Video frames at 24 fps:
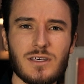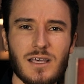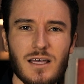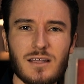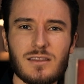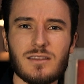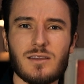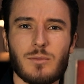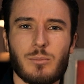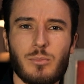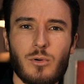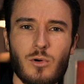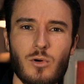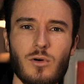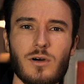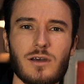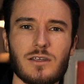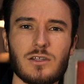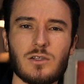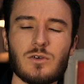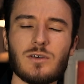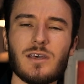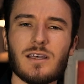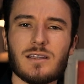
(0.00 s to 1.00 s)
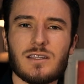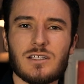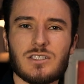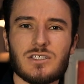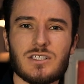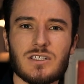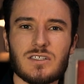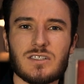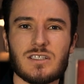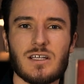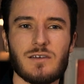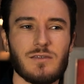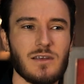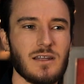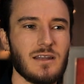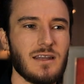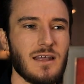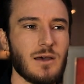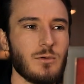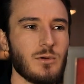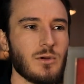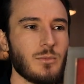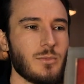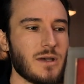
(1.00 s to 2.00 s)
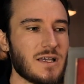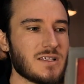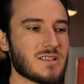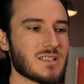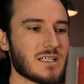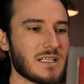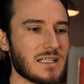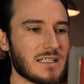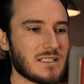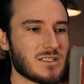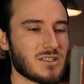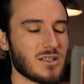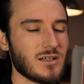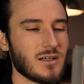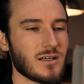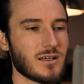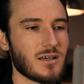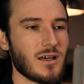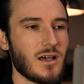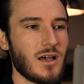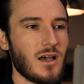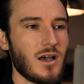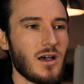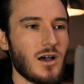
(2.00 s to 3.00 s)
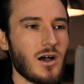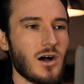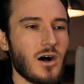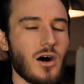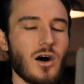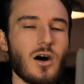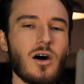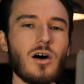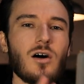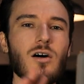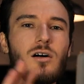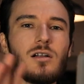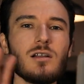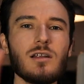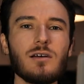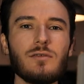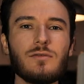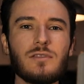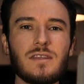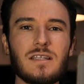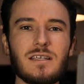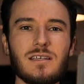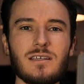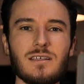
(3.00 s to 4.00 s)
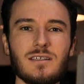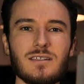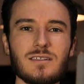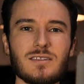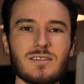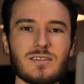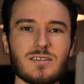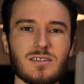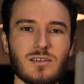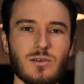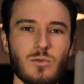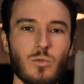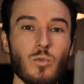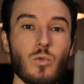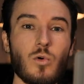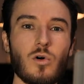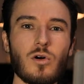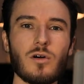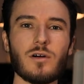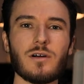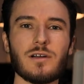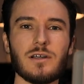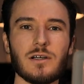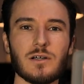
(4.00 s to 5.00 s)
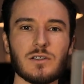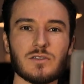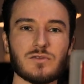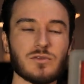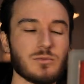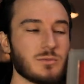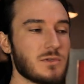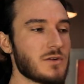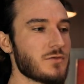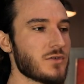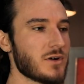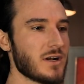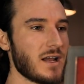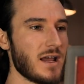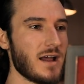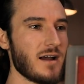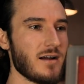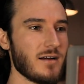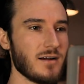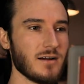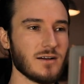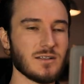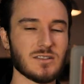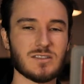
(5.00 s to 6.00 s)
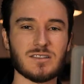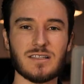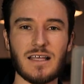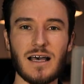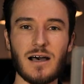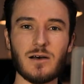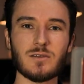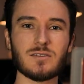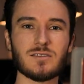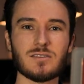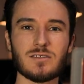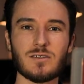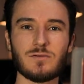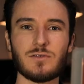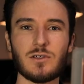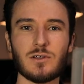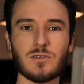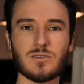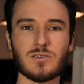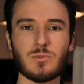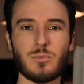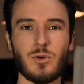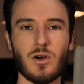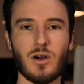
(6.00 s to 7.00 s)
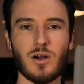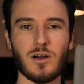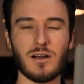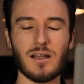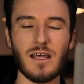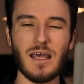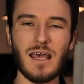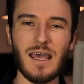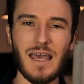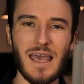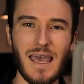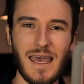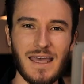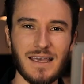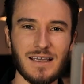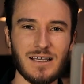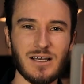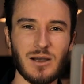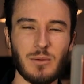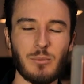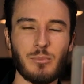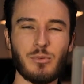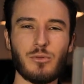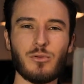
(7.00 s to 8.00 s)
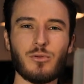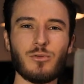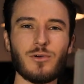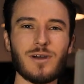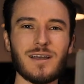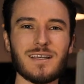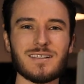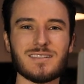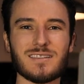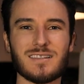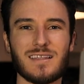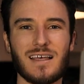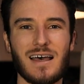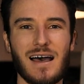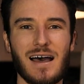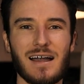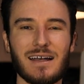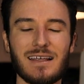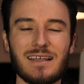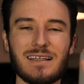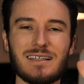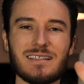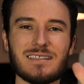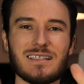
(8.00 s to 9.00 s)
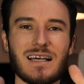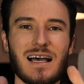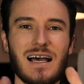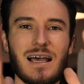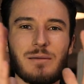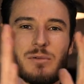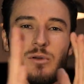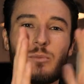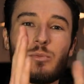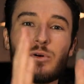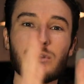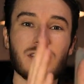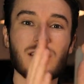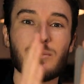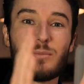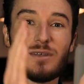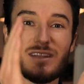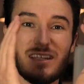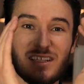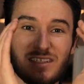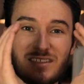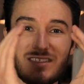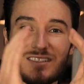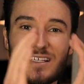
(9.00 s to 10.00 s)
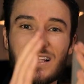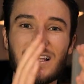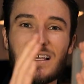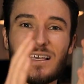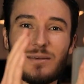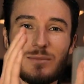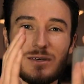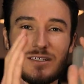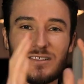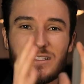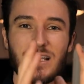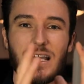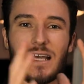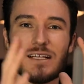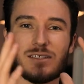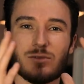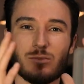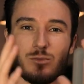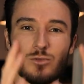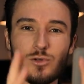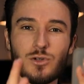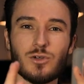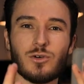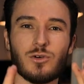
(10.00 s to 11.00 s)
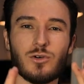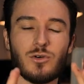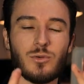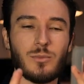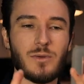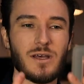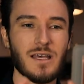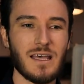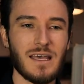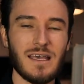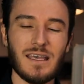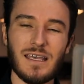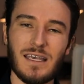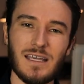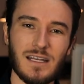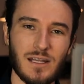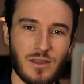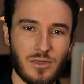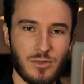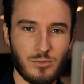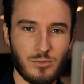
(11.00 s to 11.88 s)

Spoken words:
get the point, you get the gist of it, that we basically took all of these warriors from different eras, thousands of years apart, and compressed that in time and put them in the same exact room in a